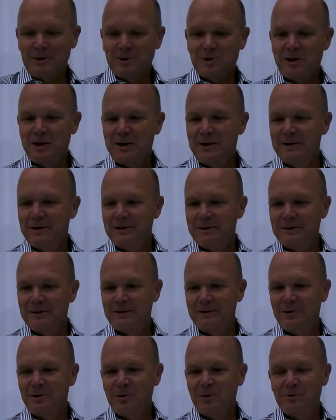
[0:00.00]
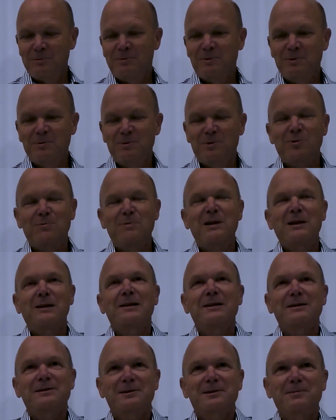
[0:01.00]
chain, to be
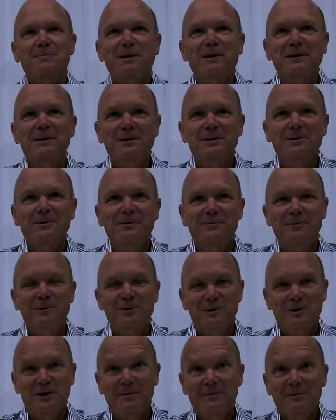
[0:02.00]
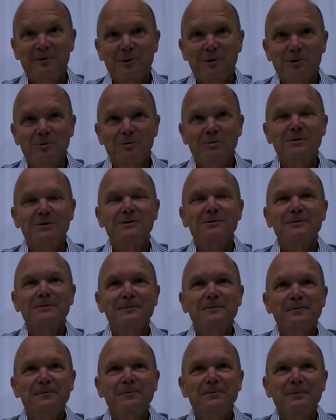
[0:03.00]
less dependent on fossil fuels.
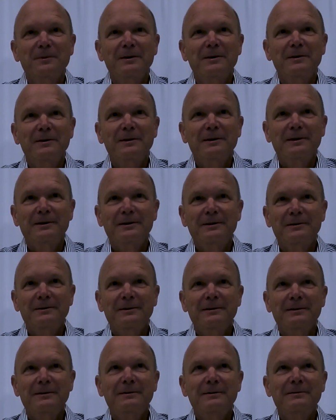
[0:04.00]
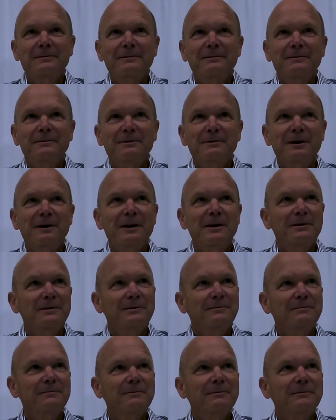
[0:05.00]
And that
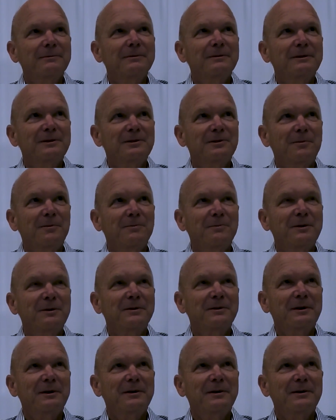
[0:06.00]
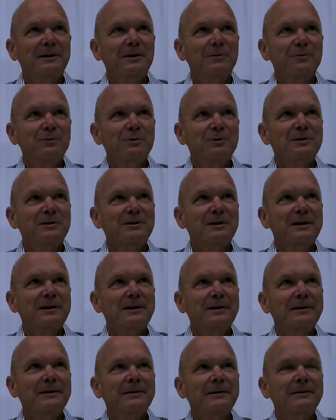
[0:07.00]
is something that I would
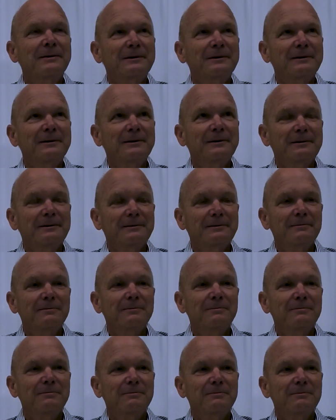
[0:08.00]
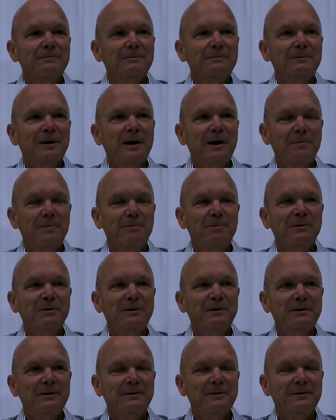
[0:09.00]
say
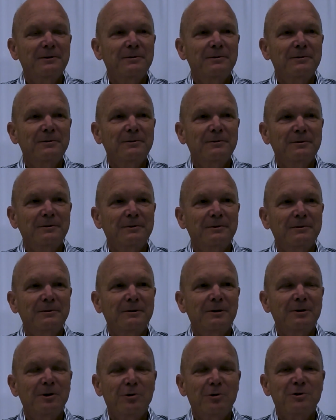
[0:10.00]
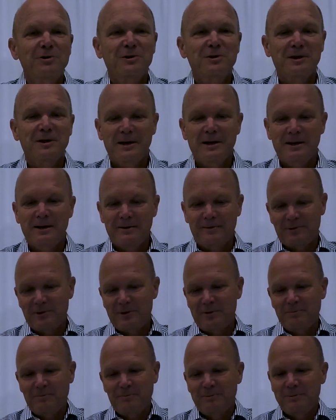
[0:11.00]
happened in large scale
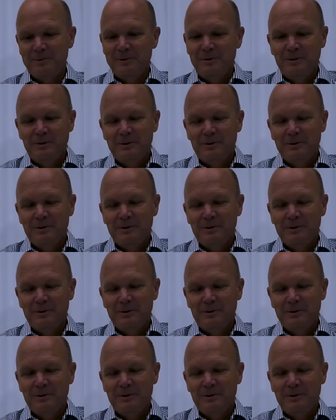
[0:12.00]
from